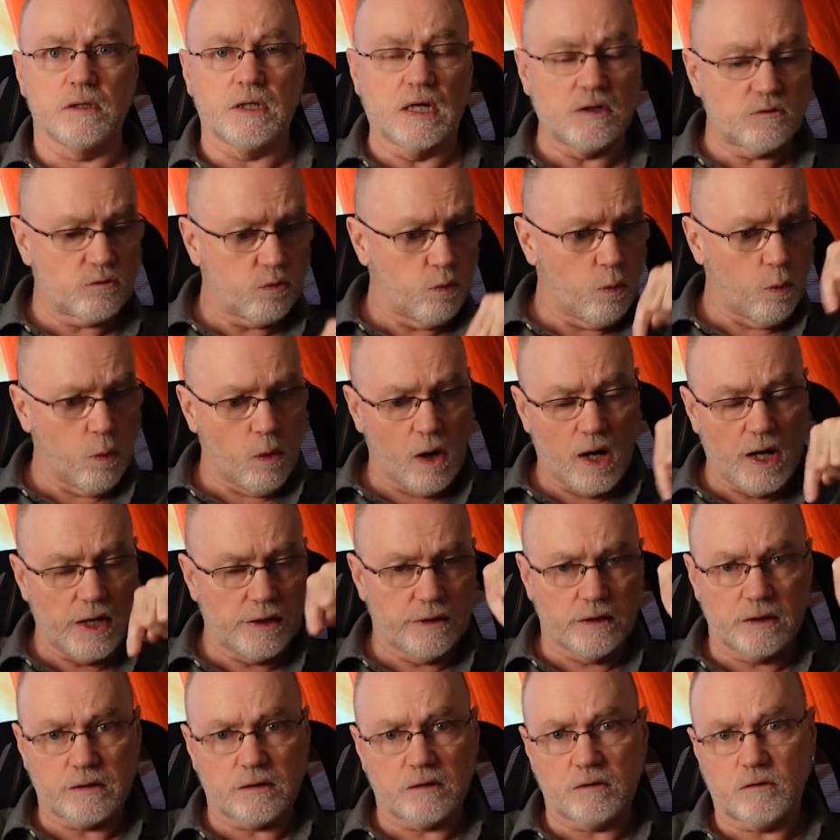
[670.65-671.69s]
That's why
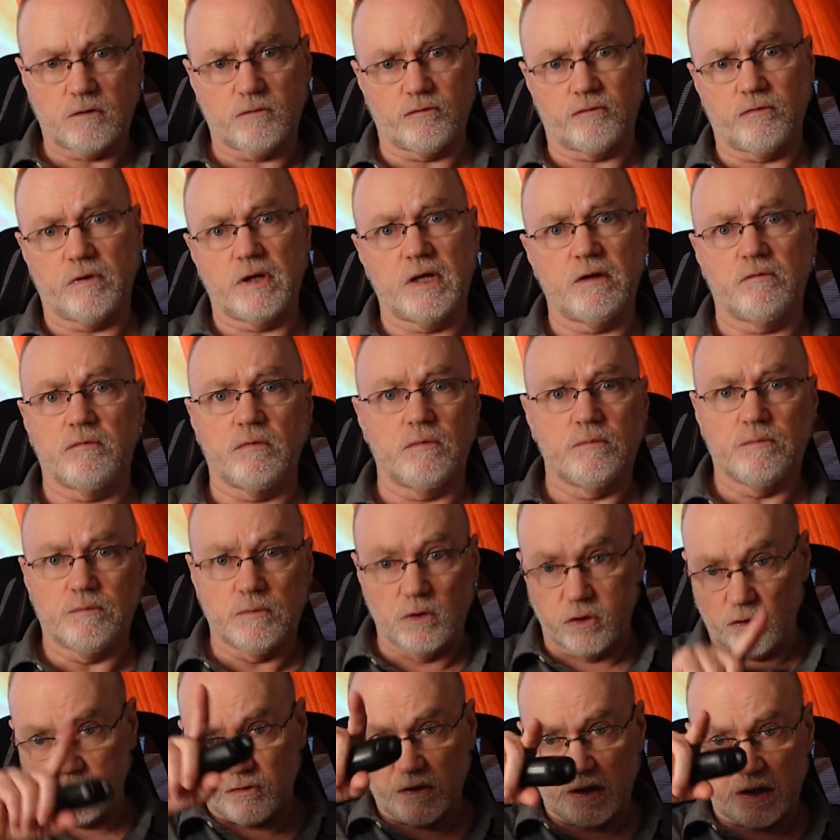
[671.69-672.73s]
the 3
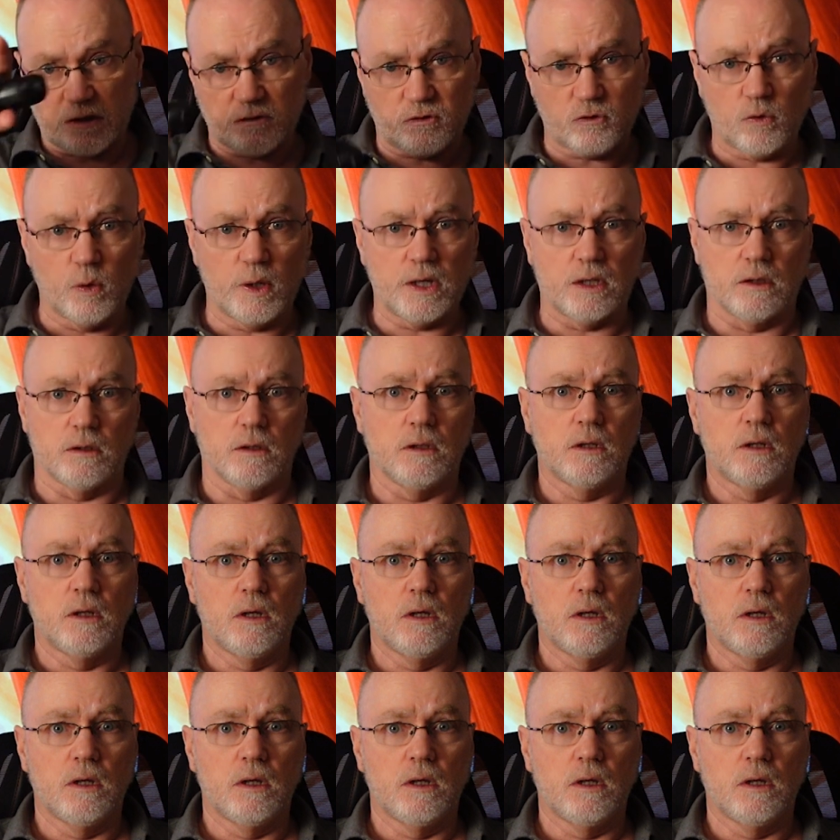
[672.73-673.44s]
looks like a squiggle,